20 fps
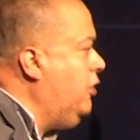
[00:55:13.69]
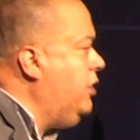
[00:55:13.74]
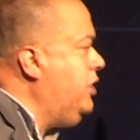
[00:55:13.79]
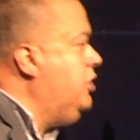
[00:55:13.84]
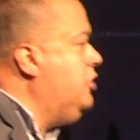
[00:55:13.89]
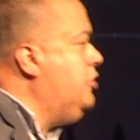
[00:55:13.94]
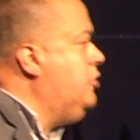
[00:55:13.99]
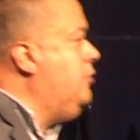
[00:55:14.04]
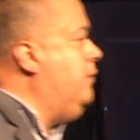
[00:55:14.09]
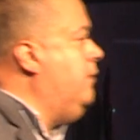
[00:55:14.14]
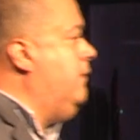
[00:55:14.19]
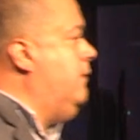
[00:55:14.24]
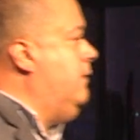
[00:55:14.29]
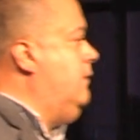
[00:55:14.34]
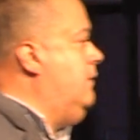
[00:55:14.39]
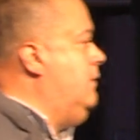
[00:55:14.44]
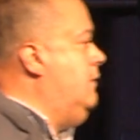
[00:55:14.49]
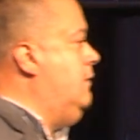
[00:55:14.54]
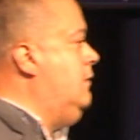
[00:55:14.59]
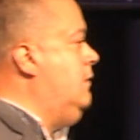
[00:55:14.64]
you.
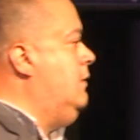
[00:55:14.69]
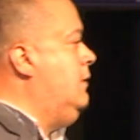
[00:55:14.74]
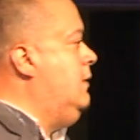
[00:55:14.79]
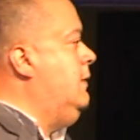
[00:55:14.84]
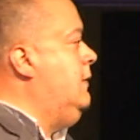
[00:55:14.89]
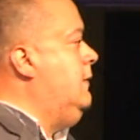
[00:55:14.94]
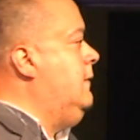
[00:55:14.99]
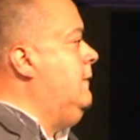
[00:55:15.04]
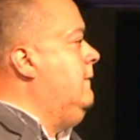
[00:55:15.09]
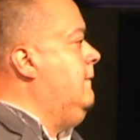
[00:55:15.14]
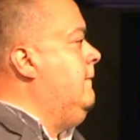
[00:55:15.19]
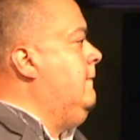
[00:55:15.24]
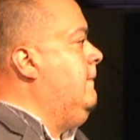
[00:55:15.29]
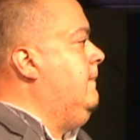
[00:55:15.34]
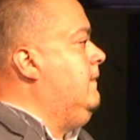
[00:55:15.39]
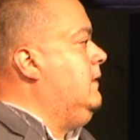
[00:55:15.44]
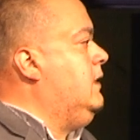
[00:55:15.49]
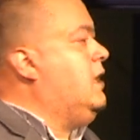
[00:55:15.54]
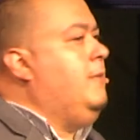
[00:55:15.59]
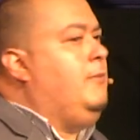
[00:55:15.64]

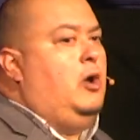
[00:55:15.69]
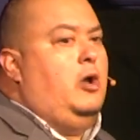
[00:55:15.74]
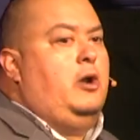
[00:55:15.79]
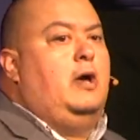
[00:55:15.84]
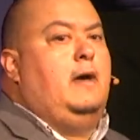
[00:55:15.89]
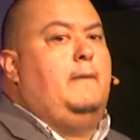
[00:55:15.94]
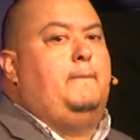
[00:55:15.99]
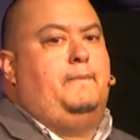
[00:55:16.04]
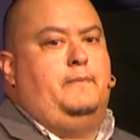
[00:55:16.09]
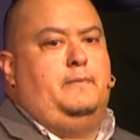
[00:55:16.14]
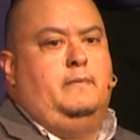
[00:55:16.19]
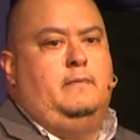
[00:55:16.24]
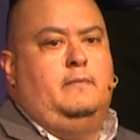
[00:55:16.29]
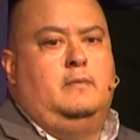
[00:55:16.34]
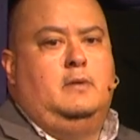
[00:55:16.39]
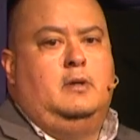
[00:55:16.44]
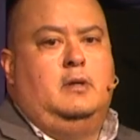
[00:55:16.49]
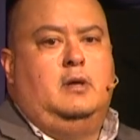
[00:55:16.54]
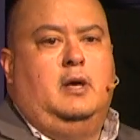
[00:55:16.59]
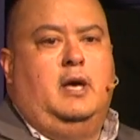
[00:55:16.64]
Come on up
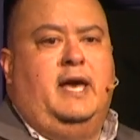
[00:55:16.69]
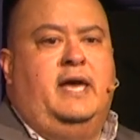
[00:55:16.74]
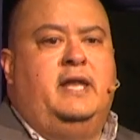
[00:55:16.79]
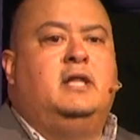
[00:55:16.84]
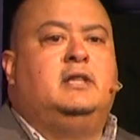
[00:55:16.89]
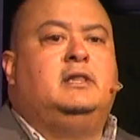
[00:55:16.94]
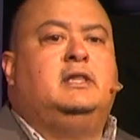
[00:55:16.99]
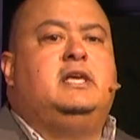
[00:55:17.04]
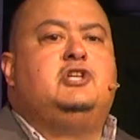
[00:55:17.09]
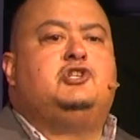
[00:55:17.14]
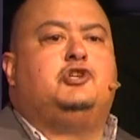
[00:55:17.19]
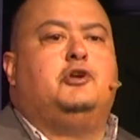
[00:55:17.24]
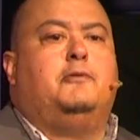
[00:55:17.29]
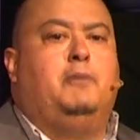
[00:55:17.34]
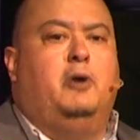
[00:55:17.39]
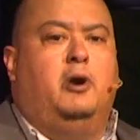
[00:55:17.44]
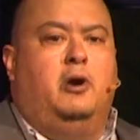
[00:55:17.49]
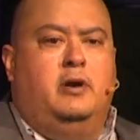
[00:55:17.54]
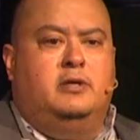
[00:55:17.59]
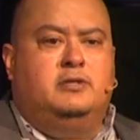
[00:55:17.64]
and unleash your
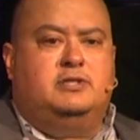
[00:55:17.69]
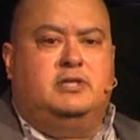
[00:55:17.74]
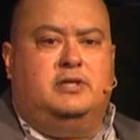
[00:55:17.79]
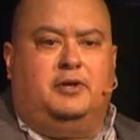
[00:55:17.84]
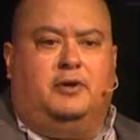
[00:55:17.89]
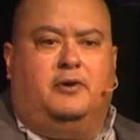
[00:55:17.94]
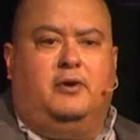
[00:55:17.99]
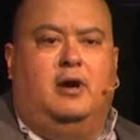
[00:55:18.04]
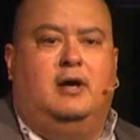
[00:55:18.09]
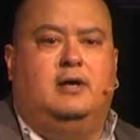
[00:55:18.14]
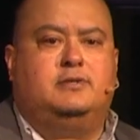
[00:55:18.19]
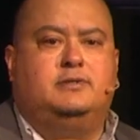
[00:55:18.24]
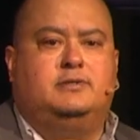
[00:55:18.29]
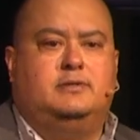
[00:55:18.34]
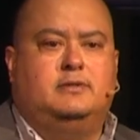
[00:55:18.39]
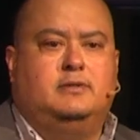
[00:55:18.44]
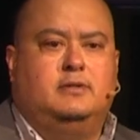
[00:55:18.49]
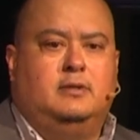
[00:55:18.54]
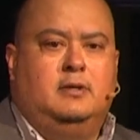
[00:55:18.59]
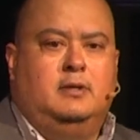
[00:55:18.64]
burdens at the
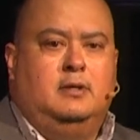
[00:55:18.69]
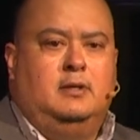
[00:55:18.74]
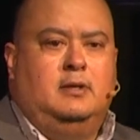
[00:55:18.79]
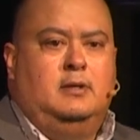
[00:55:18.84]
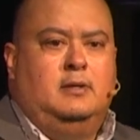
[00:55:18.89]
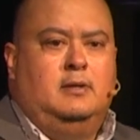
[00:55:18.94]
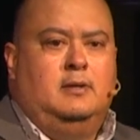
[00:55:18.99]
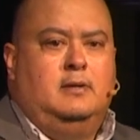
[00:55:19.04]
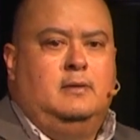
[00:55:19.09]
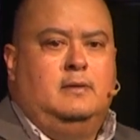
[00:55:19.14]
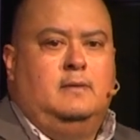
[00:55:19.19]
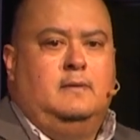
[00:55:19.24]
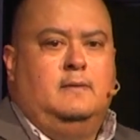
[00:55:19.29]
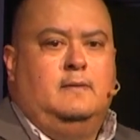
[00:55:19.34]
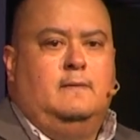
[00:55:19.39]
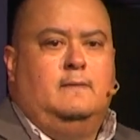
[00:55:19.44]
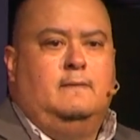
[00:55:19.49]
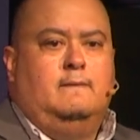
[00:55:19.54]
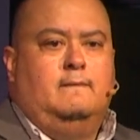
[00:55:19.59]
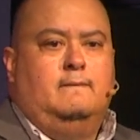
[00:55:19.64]
cross.
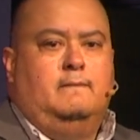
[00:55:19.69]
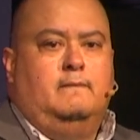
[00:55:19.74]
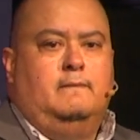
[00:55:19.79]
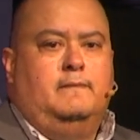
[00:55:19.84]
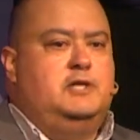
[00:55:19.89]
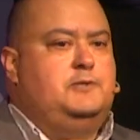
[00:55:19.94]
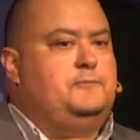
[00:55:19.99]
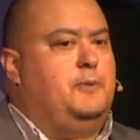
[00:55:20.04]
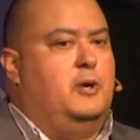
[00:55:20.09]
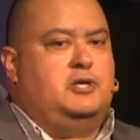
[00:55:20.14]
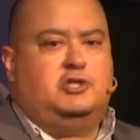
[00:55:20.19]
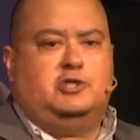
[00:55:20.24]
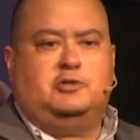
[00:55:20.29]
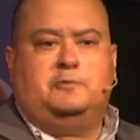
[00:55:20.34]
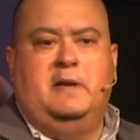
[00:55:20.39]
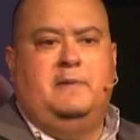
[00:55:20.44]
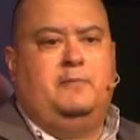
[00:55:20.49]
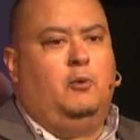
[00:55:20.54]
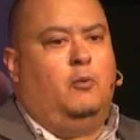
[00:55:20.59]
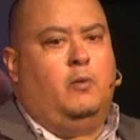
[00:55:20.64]
These precious
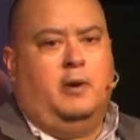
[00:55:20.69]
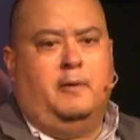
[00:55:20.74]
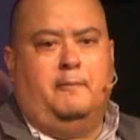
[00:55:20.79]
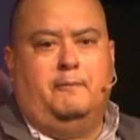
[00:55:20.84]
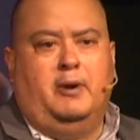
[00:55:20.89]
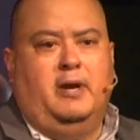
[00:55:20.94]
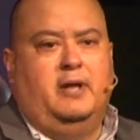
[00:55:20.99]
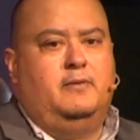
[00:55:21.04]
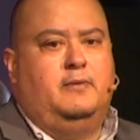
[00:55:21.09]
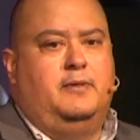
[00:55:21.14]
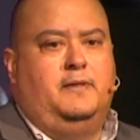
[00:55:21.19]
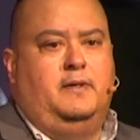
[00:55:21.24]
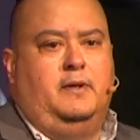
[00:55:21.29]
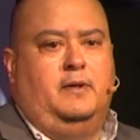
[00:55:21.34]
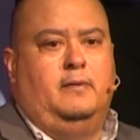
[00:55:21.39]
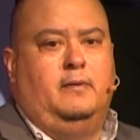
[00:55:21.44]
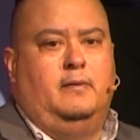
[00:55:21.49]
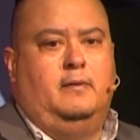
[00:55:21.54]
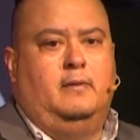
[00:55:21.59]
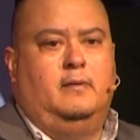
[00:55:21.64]
people want to pray with you.
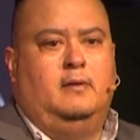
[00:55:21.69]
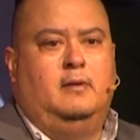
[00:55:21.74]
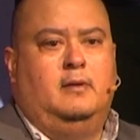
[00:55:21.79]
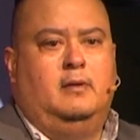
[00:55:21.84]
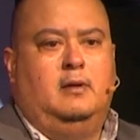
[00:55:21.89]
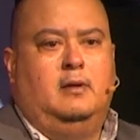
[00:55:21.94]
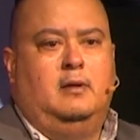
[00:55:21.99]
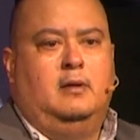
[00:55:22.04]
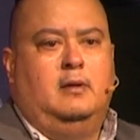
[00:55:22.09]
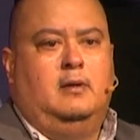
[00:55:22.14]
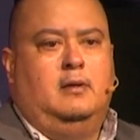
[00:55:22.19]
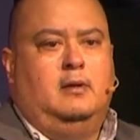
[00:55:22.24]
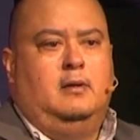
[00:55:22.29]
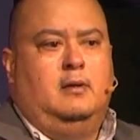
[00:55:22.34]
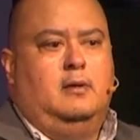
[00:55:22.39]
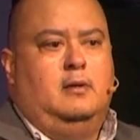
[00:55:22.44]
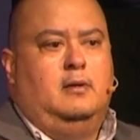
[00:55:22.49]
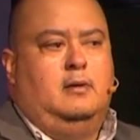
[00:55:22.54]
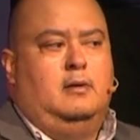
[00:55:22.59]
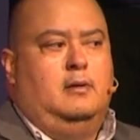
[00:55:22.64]

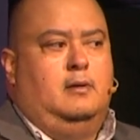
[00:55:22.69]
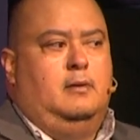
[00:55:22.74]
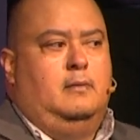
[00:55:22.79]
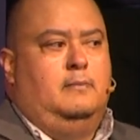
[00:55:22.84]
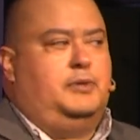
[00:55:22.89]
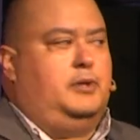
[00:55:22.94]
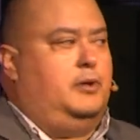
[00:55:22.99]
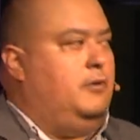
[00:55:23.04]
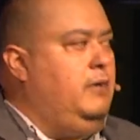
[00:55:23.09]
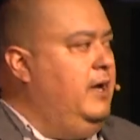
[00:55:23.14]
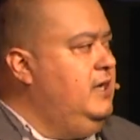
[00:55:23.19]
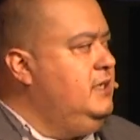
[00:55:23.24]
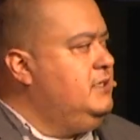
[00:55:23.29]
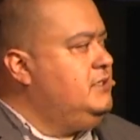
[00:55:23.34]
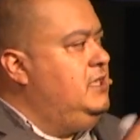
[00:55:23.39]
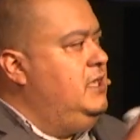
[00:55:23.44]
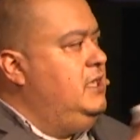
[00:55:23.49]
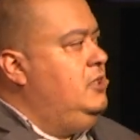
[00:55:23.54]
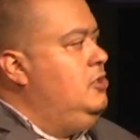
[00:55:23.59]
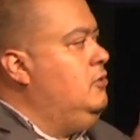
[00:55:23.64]
But the greatest
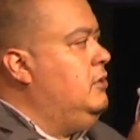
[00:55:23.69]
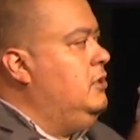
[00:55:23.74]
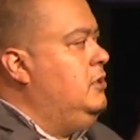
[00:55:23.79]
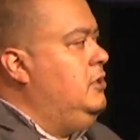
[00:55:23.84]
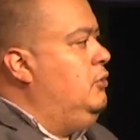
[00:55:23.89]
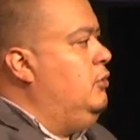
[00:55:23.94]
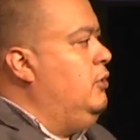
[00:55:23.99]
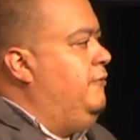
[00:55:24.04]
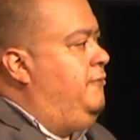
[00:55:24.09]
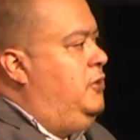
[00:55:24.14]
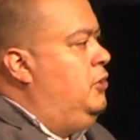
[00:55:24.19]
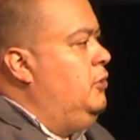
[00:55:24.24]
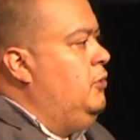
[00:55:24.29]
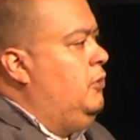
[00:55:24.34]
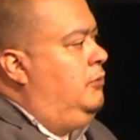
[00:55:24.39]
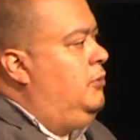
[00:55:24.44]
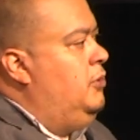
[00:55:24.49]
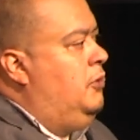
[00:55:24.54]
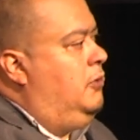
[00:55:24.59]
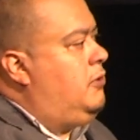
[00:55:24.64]
thing you can do if you
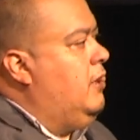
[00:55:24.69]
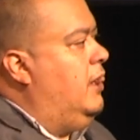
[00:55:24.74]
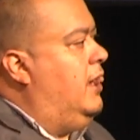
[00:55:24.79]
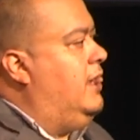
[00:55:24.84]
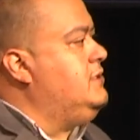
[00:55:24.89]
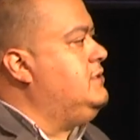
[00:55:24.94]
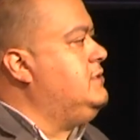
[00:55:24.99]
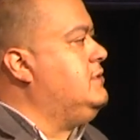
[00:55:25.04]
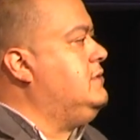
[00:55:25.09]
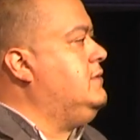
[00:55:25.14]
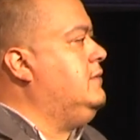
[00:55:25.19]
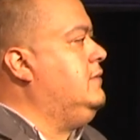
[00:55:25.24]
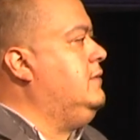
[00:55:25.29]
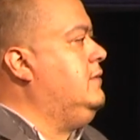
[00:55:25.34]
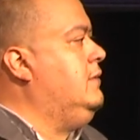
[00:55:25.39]
don't know Christ,